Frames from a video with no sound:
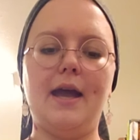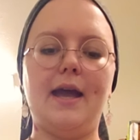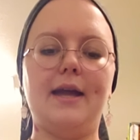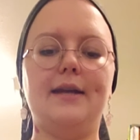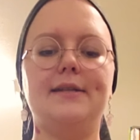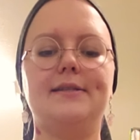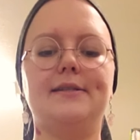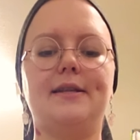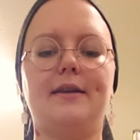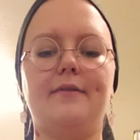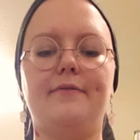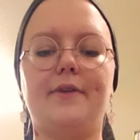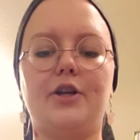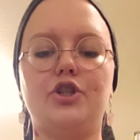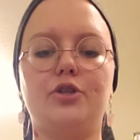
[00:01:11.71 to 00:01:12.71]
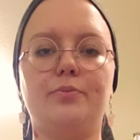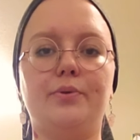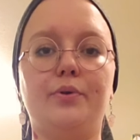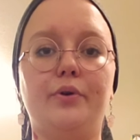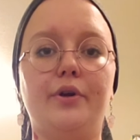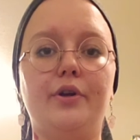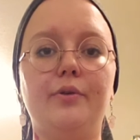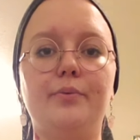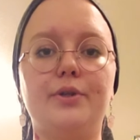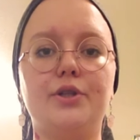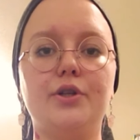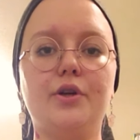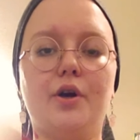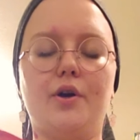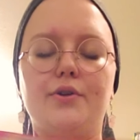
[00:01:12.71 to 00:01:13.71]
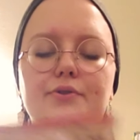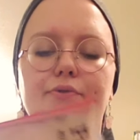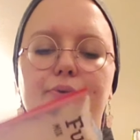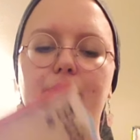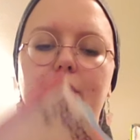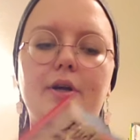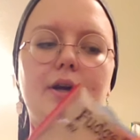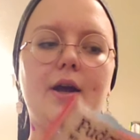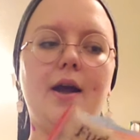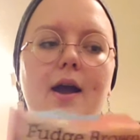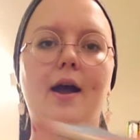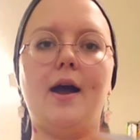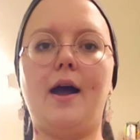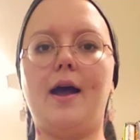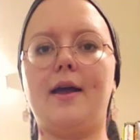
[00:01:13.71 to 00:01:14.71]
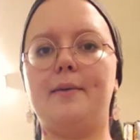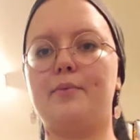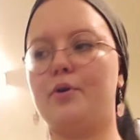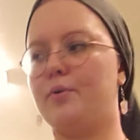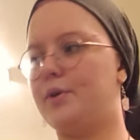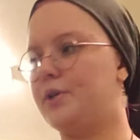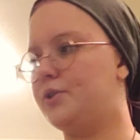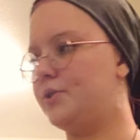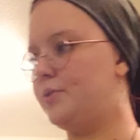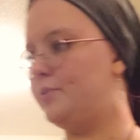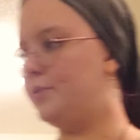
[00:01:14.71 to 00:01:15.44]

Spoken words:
And instead of vegetable oil, which it calls for, I am going to